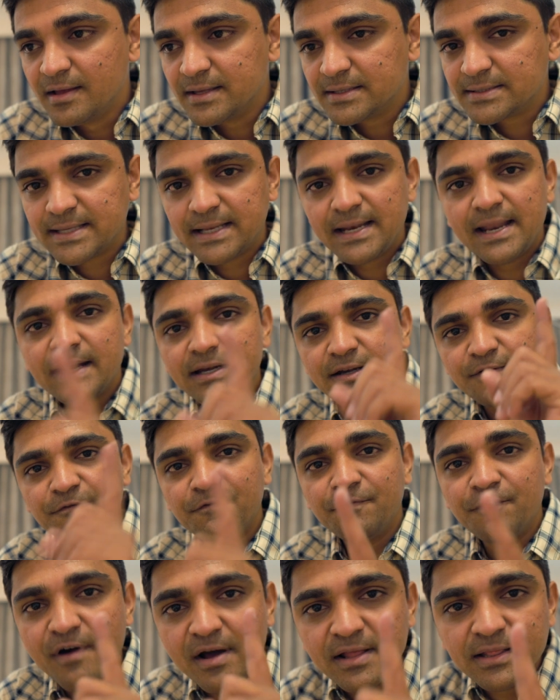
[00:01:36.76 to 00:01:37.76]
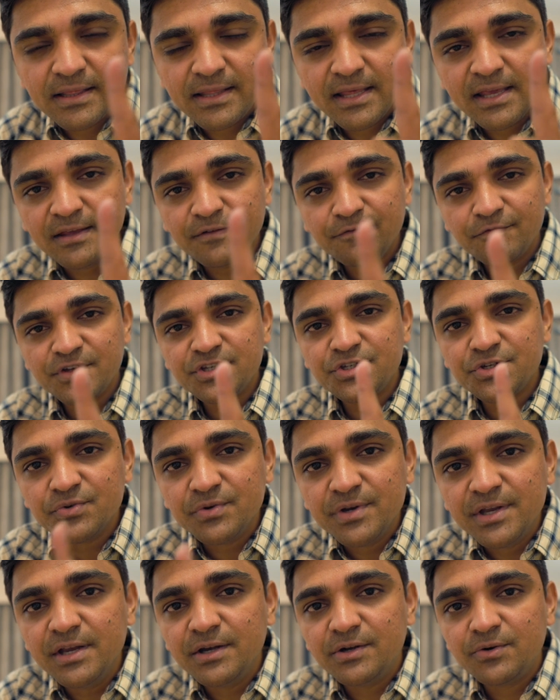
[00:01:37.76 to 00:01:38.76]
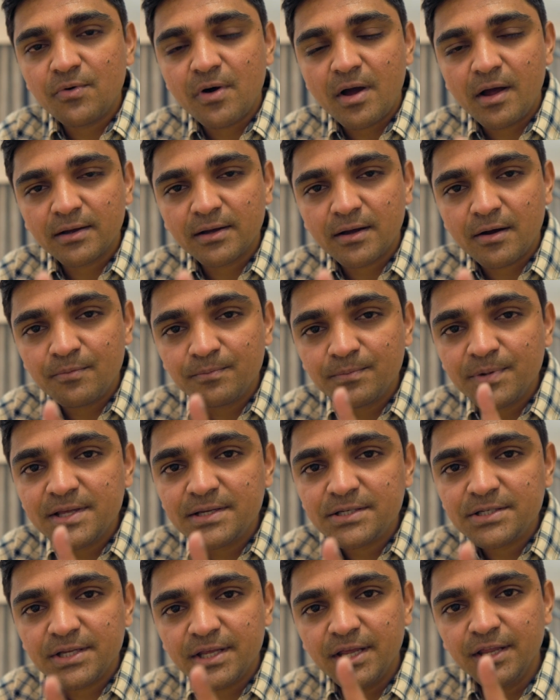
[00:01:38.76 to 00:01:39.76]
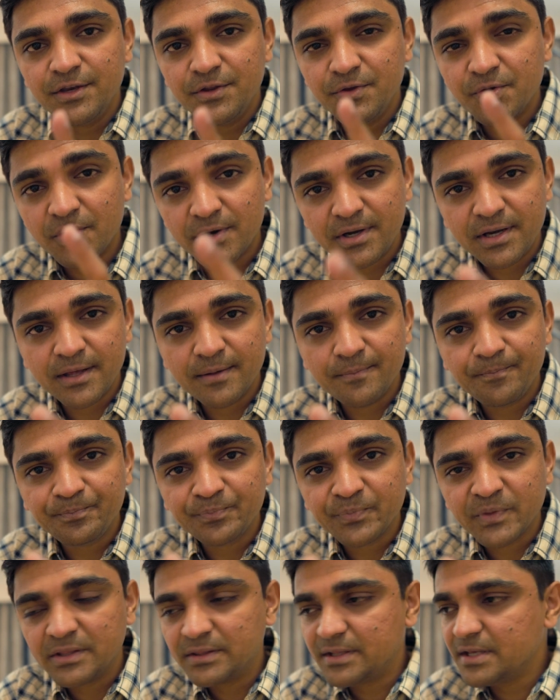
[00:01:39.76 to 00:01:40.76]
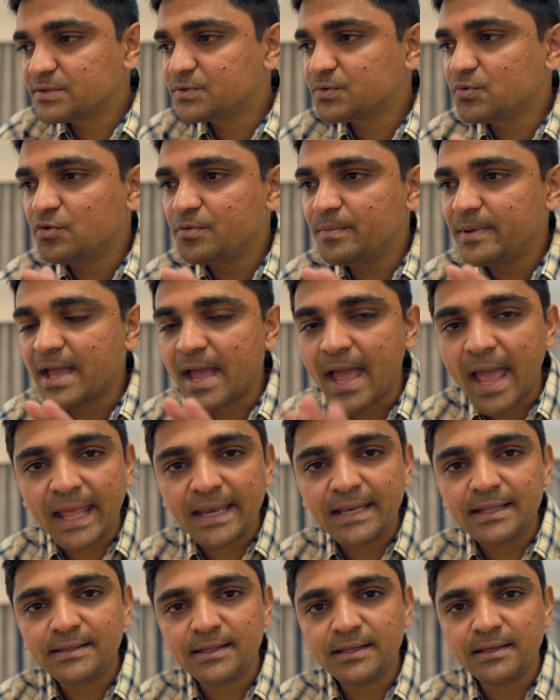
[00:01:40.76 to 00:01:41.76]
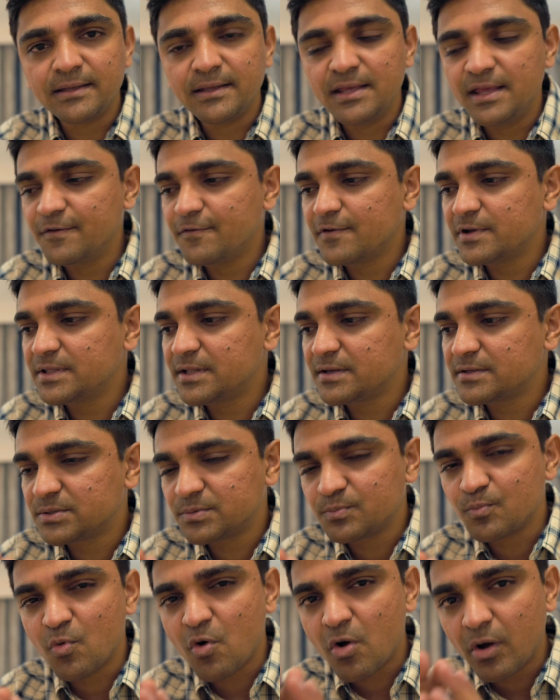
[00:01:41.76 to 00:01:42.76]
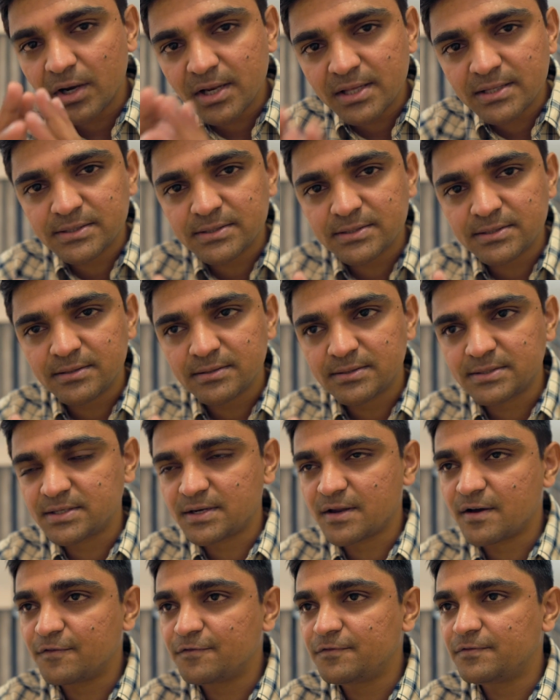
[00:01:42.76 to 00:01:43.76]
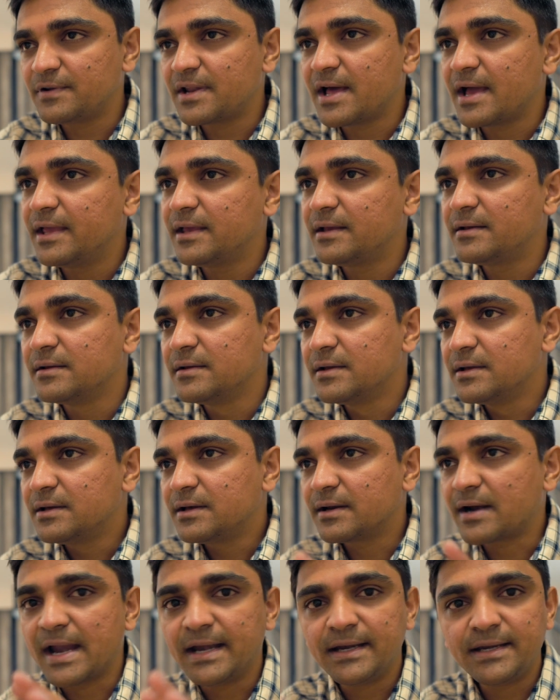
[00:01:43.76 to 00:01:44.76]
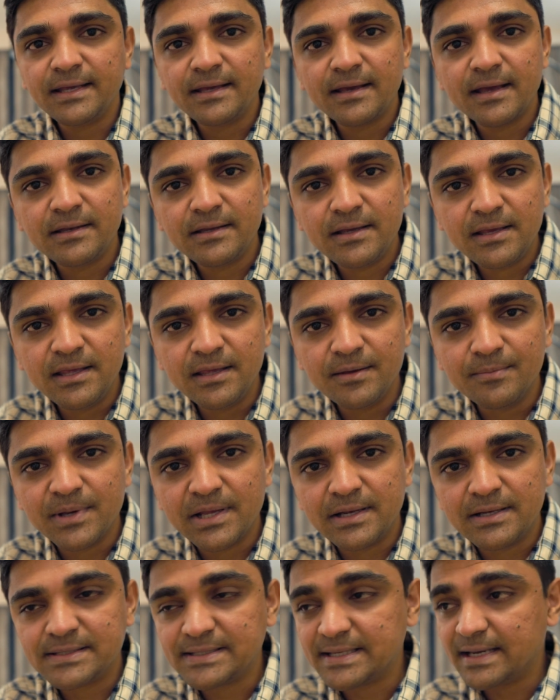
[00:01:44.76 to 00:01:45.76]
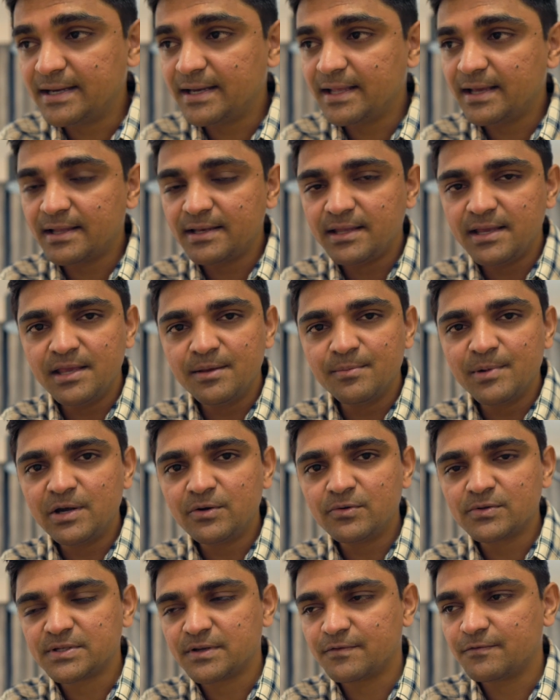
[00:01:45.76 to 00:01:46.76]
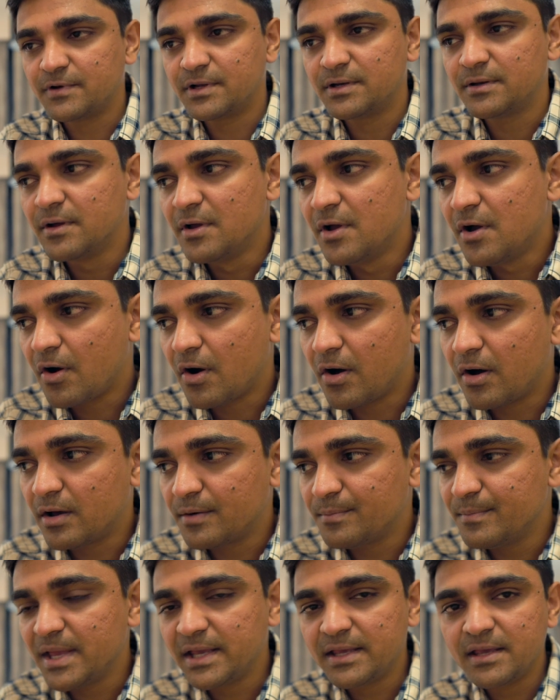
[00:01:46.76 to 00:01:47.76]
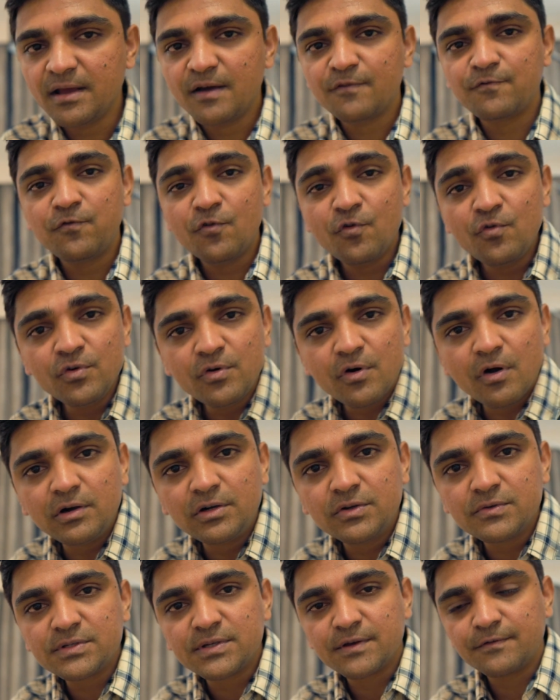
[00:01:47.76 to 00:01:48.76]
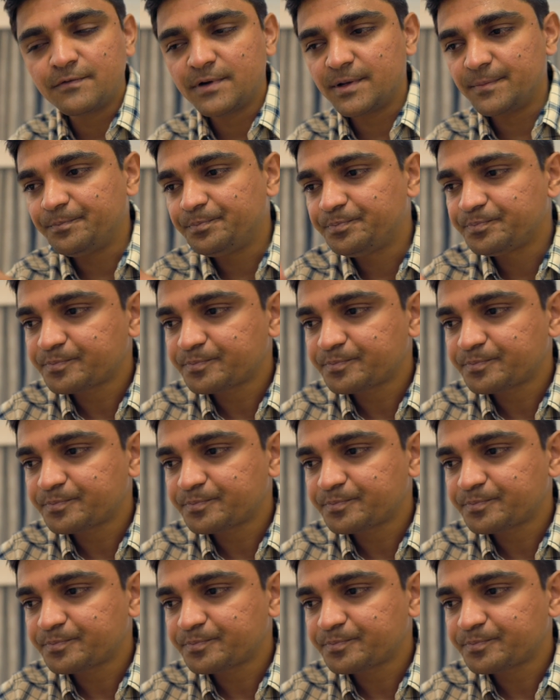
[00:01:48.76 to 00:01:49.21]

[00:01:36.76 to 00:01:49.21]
select one thing which you need to accomplish in your day. This could be anything, even the smallest stuff like writing an email, sending an email to someone, or making a phone call to someone.